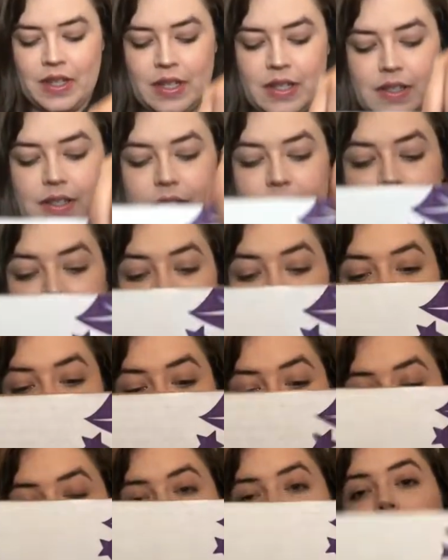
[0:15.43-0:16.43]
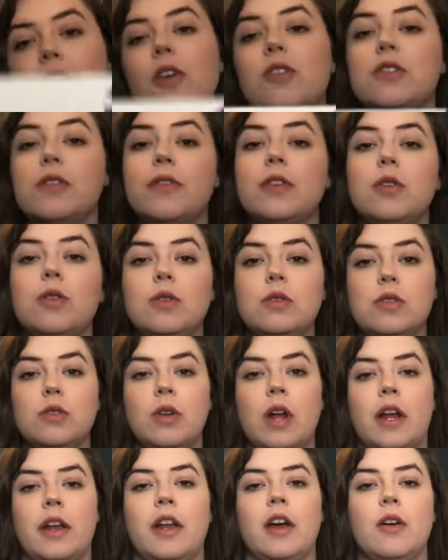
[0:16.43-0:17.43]
So for those of you who do
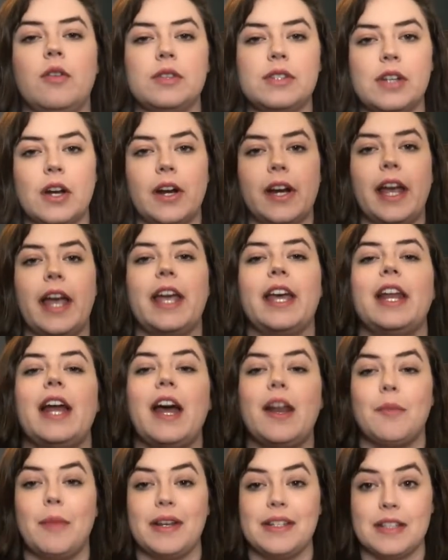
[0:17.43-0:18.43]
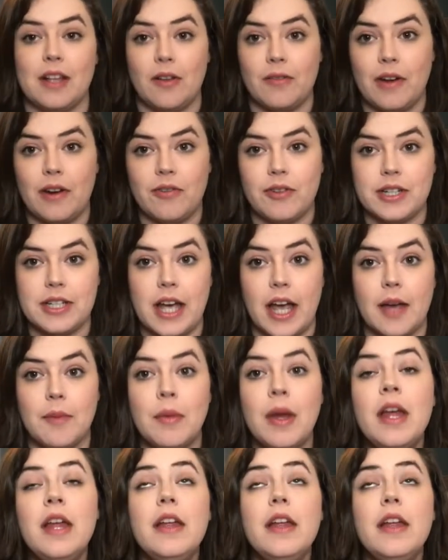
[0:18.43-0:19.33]
not know, sorry, I get ahead of myself every time.